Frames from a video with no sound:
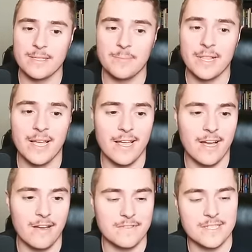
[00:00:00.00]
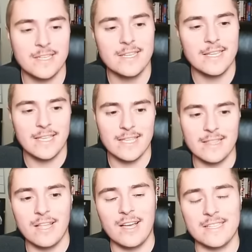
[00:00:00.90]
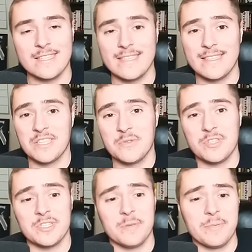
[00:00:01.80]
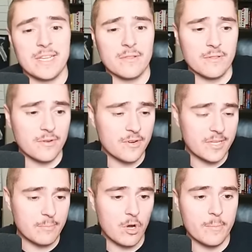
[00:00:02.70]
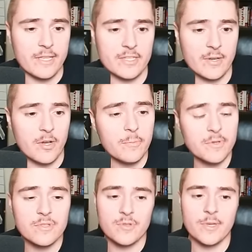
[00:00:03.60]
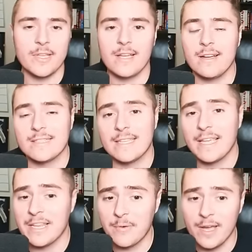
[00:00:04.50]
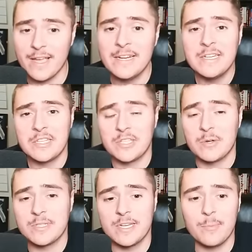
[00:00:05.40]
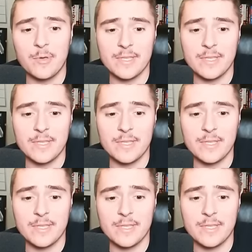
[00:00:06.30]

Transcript: playoffs and lost it. This was just a big learning moment. So I hope you enjoyed the content anyway, soaked it up with